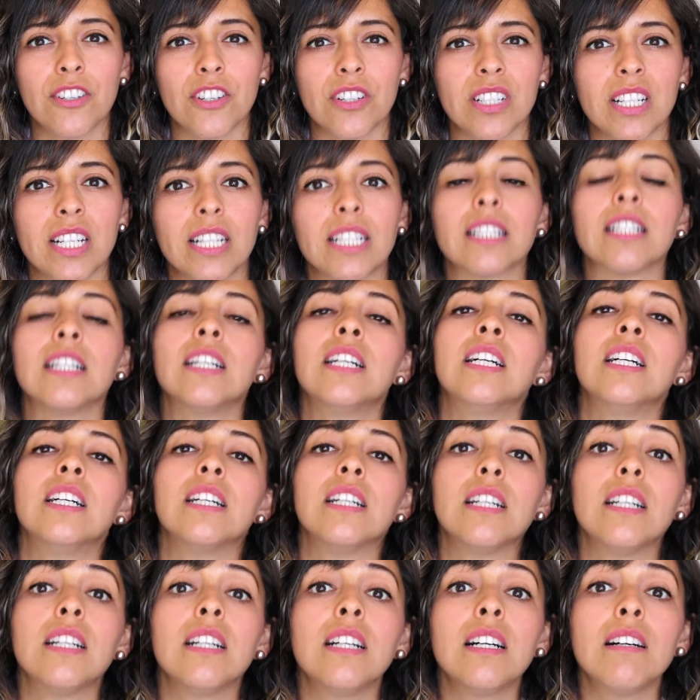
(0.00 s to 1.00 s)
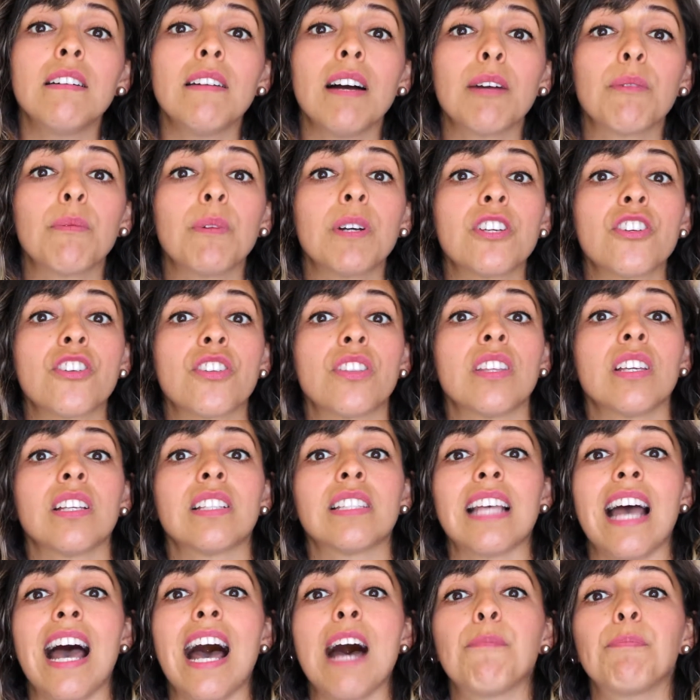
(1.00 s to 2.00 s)
You're like, oh, I wish
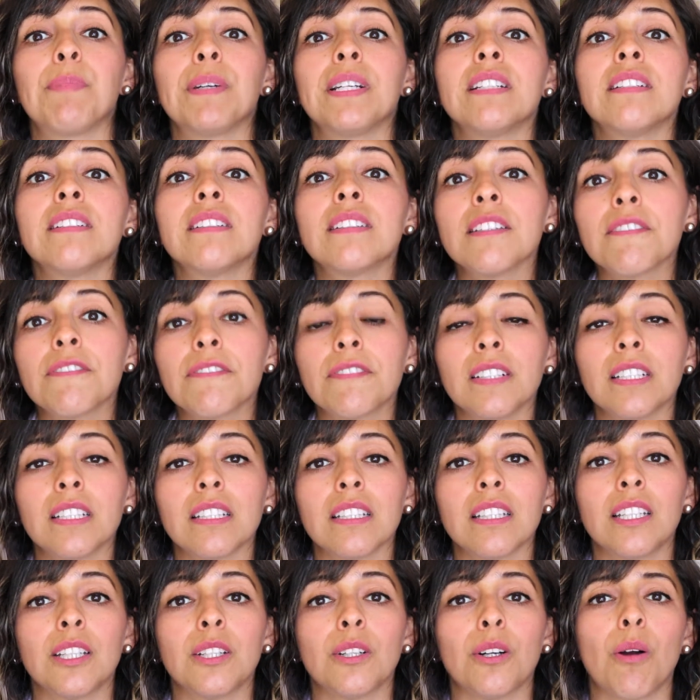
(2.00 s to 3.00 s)
this happened differently,